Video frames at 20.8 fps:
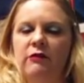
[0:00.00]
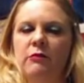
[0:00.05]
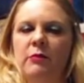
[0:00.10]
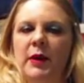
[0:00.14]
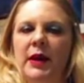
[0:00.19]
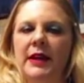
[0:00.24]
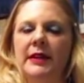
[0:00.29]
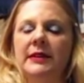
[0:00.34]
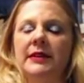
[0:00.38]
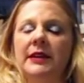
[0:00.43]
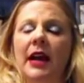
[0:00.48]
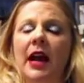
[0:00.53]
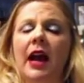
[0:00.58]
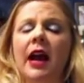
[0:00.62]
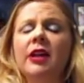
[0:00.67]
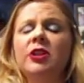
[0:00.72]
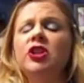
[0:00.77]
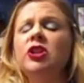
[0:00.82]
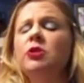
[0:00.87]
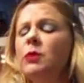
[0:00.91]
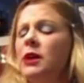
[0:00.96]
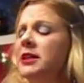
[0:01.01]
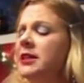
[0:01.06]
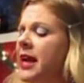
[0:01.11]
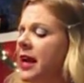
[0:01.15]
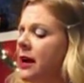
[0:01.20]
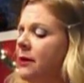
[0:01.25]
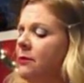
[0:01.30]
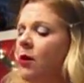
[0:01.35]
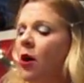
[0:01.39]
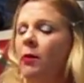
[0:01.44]
But just want to
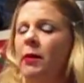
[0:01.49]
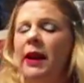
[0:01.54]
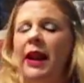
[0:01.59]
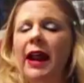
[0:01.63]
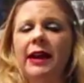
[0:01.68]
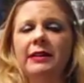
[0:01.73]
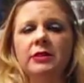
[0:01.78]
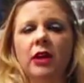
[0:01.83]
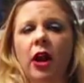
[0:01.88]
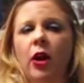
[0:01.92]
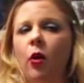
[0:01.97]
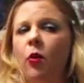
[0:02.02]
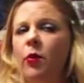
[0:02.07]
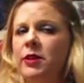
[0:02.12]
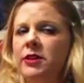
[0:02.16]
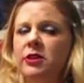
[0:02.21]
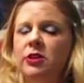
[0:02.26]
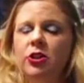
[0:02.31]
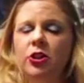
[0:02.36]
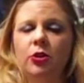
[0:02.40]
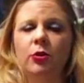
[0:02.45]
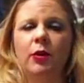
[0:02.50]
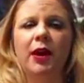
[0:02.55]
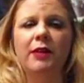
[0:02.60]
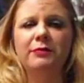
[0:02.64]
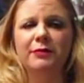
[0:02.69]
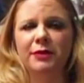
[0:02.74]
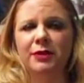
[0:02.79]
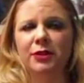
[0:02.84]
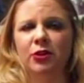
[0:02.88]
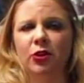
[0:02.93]
take a moment, as I always do at
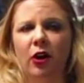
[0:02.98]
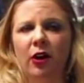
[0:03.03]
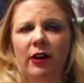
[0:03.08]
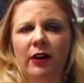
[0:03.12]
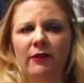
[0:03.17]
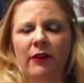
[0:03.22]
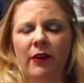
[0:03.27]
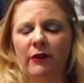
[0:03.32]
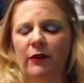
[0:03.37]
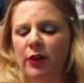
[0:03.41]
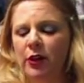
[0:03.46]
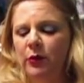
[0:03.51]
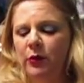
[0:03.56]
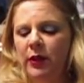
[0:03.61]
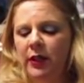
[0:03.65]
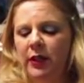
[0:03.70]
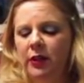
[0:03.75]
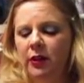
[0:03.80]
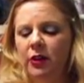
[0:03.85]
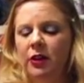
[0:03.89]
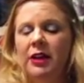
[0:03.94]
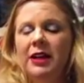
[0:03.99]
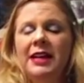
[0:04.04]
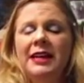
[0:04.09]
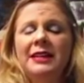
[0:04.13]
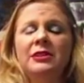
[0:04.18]
the start of every new year,